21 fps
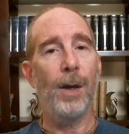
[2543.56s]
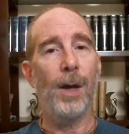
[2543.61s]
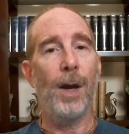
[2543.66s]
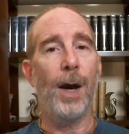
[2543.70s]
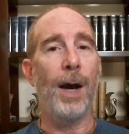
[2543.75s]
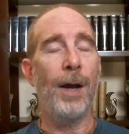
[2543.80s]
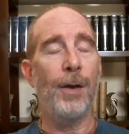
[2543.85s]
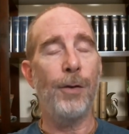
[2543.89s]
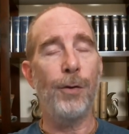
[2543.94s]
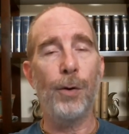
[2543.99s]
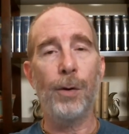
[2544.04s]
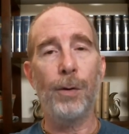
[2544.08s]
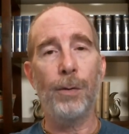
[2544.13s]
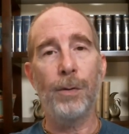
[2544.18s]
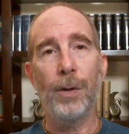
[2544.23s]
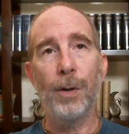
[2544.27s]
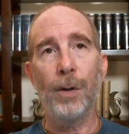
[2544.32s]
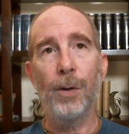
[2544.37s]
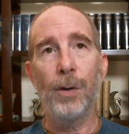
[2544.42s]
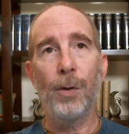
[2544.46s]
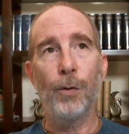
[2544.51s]
Either
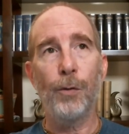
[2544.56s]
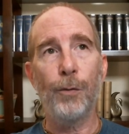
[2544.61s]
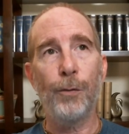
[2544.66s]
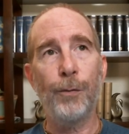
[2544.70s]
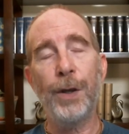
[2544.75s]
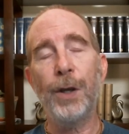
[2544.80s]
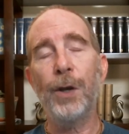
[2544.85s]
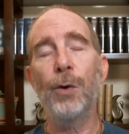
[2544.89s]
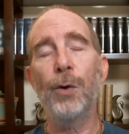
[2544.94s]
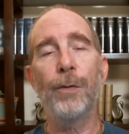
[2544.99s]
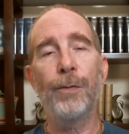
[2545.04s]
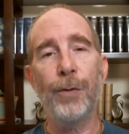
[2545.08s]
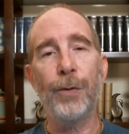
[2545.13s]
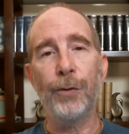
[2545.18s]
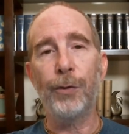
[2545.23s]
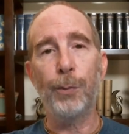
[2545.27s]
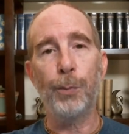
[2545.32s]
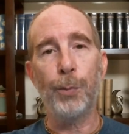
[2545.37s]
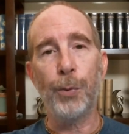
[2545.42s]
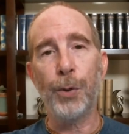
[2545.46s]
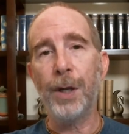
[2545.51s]
fear of the
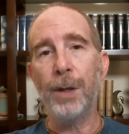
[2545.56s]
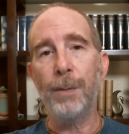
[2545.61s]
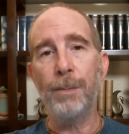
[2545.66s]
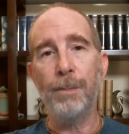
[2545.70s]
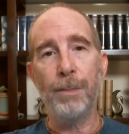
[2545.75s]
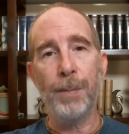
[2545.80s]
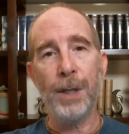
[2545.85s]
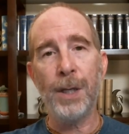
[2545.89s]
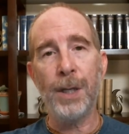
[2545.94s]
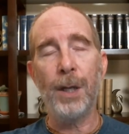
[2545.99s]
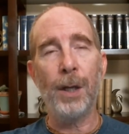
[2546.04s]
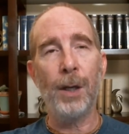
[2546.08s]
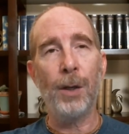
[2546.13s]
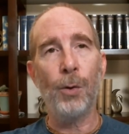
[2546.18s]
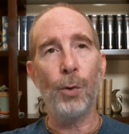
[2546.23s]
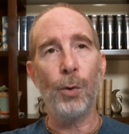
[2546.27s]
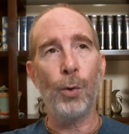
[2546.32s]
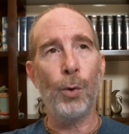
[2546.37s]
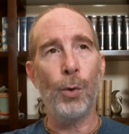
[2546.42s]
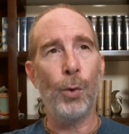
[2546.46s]
Supreme Being,